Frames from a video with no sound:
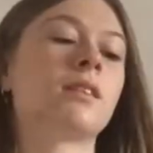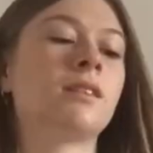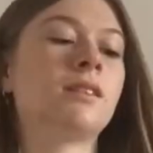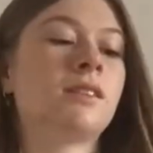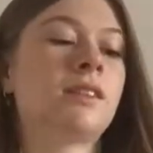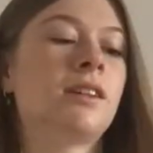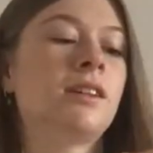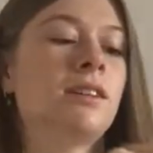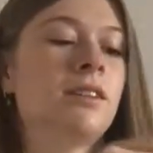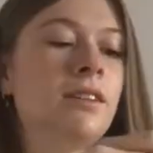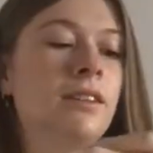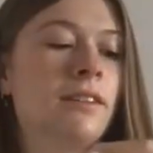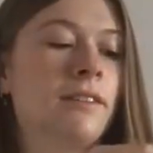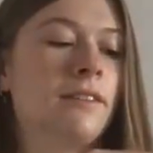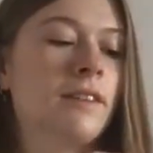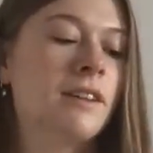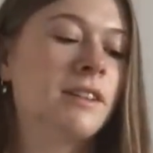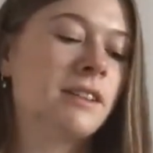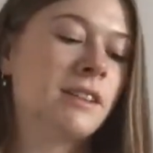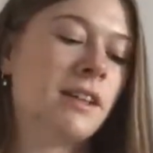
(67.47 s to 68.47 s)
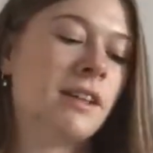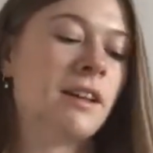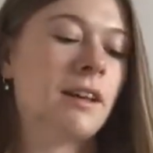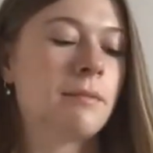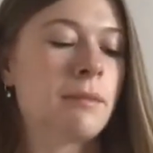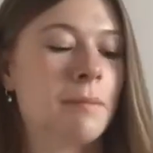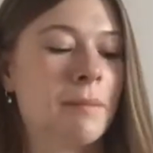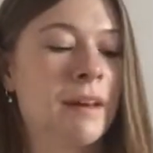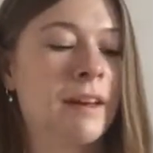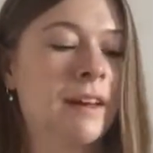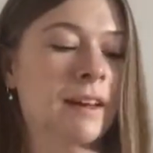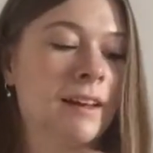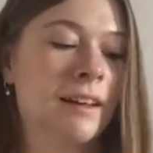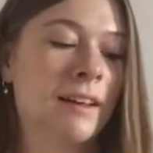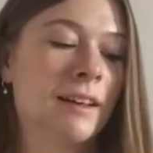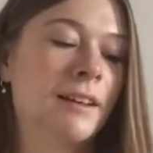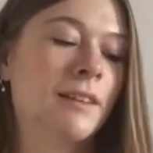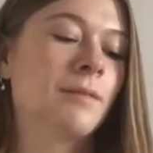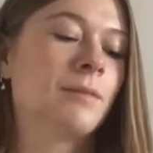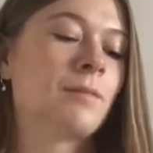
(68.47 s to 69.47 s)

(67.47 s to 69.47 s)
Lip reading: So, first thing in my bag,